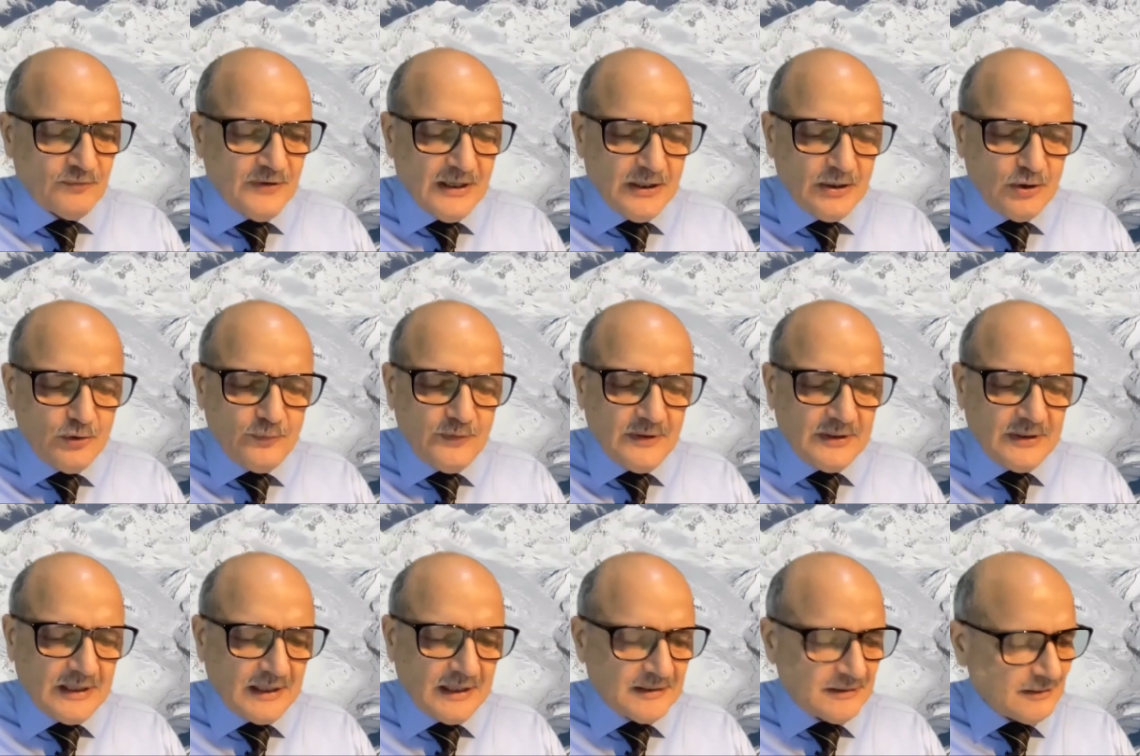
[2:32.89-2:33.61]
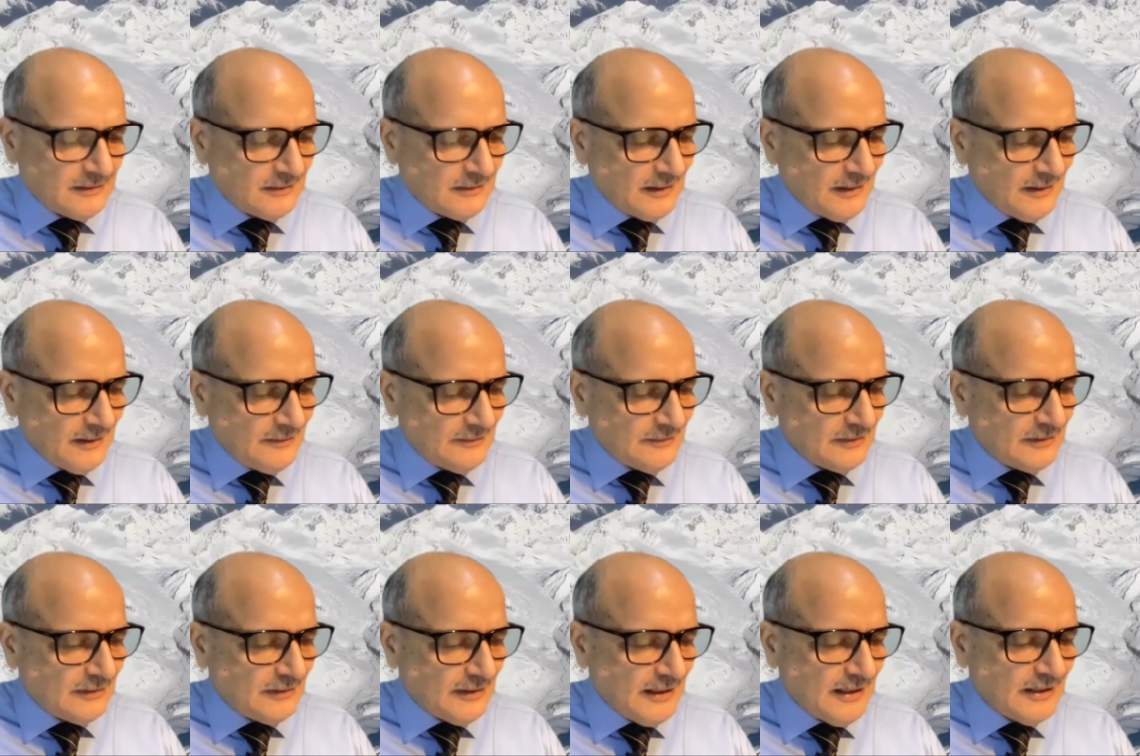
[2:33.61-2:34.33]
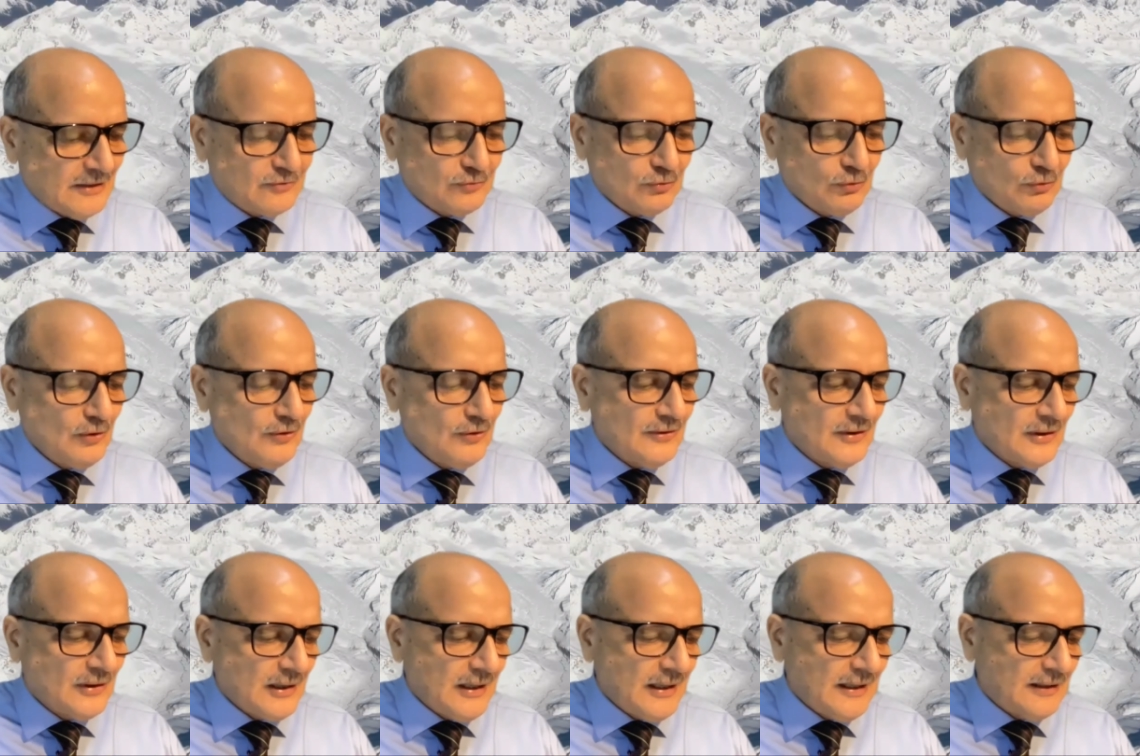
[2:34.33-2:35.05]
So where do we categorize a great
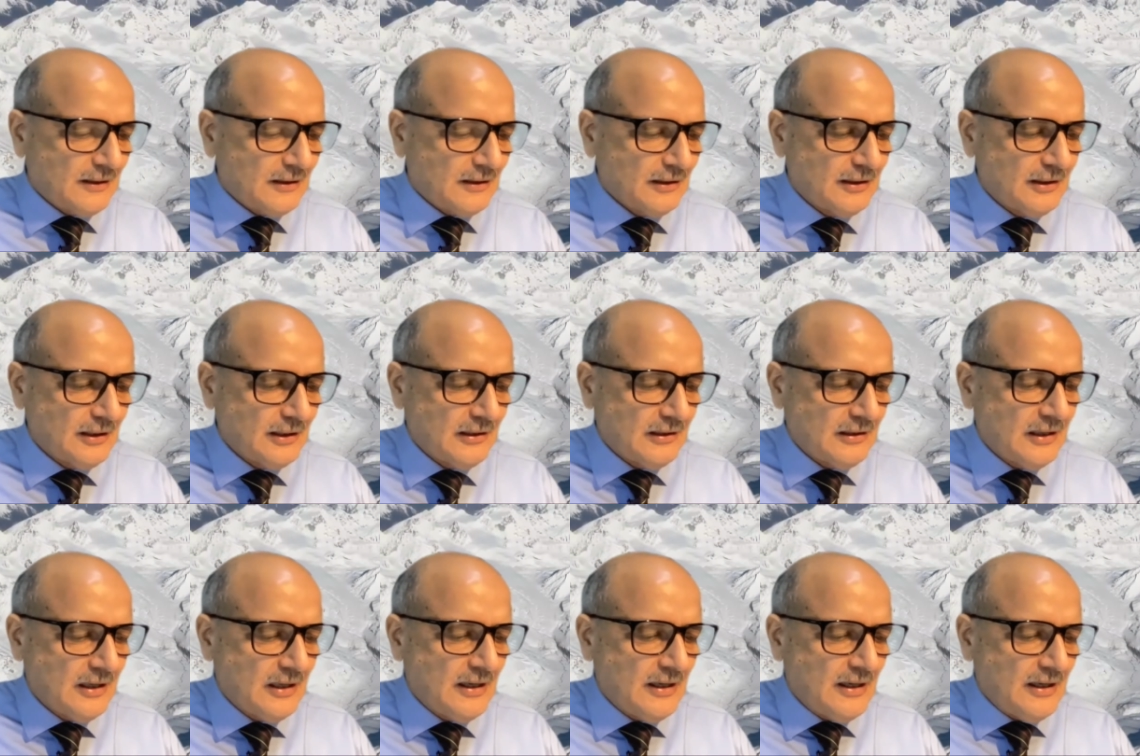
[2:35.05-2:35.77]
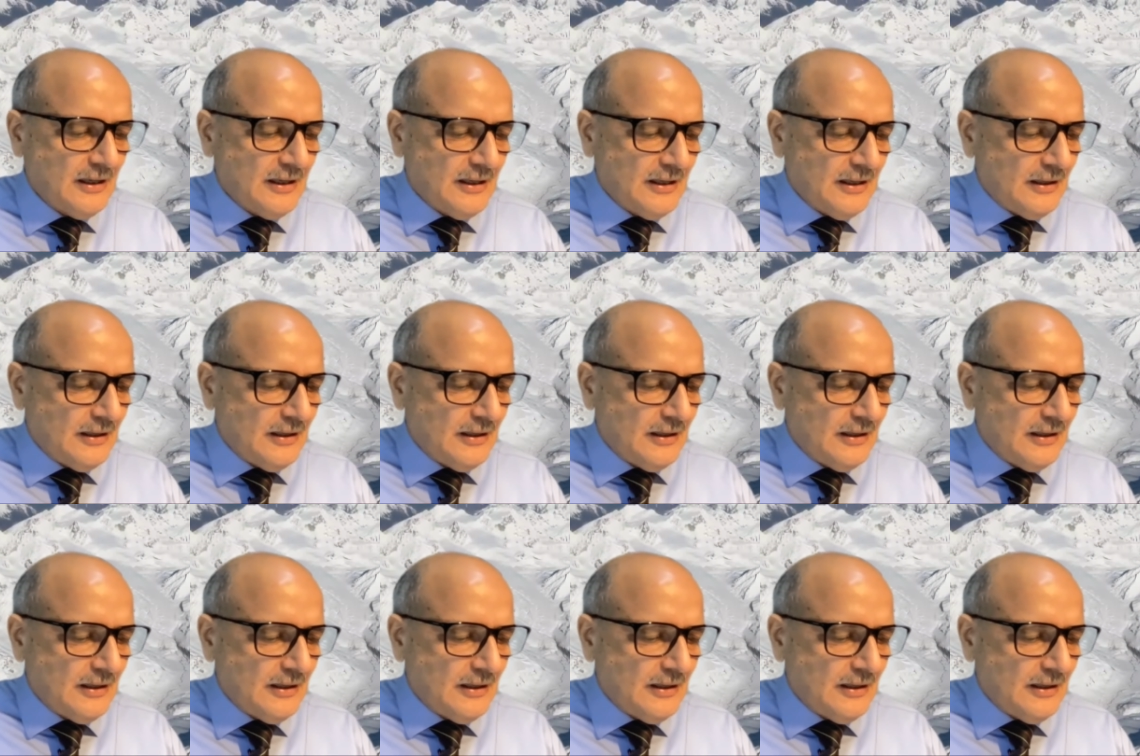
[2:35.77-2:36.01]
soldier like Colonel